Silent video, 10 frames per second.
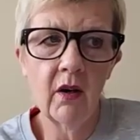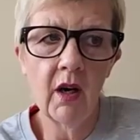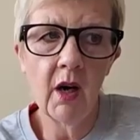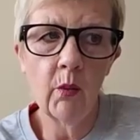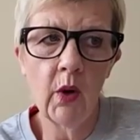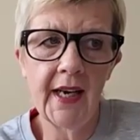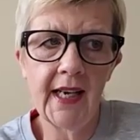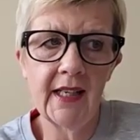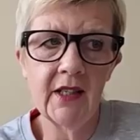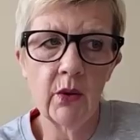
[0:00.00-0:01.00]
I went
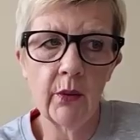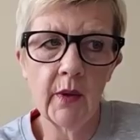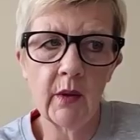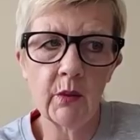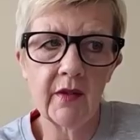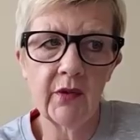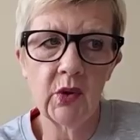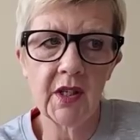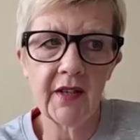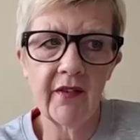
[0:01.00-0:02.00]
into it when I was
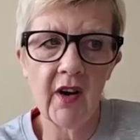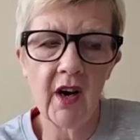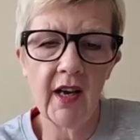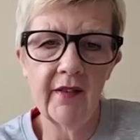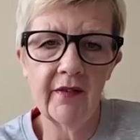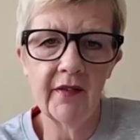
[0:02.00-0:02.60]
45,